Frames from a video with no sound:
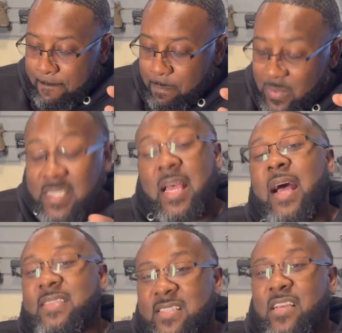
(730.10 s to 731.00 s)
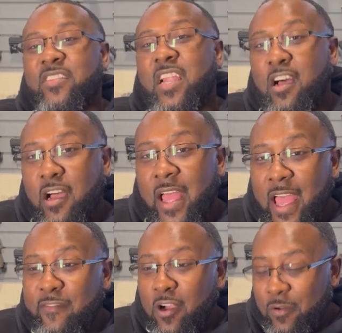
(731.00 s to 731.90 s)
besides the stuff that I
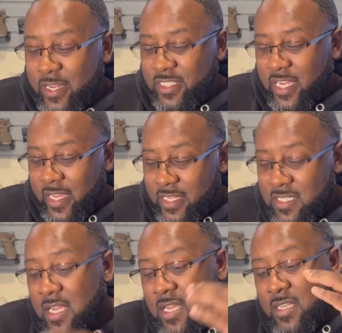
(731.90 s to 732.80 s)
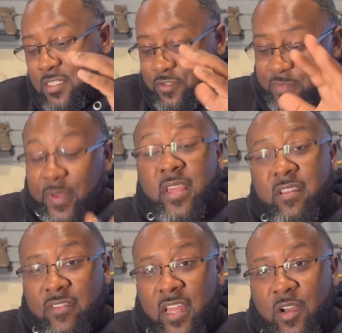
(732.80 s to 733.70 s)
have already changed. So speaking of
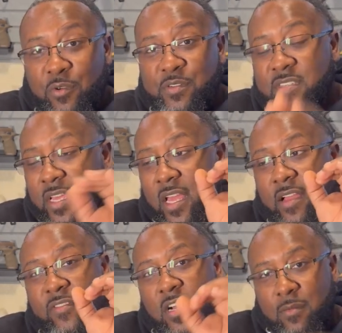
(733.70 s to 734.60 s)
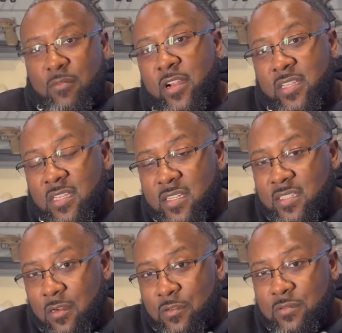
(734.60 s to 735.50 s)
that, I will say I've upgraded the
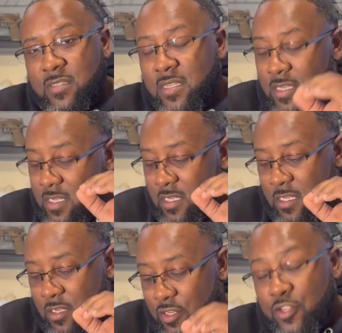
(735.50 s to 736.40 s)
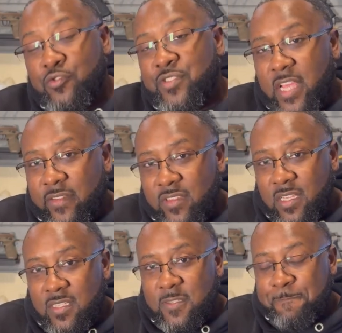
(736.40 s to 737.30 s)
internals. New
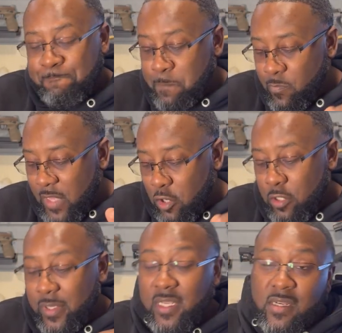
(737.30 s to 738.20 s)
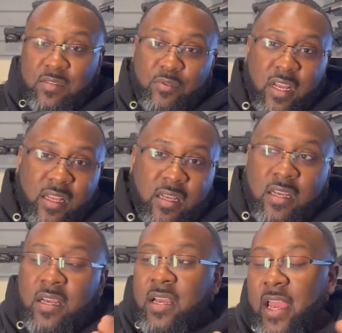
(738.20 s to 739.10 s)
safeties, only because when I
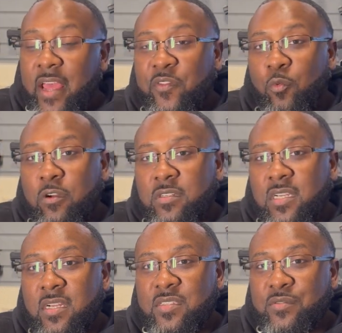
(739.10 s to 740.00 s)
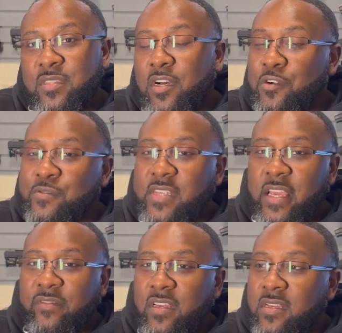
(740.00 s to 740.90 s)
had the work done to it, the old
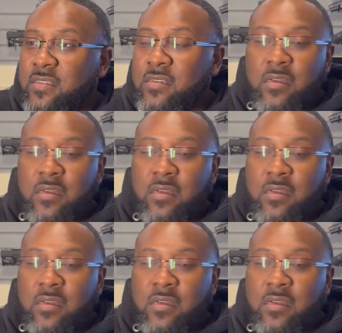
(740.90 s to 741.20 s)
safeties,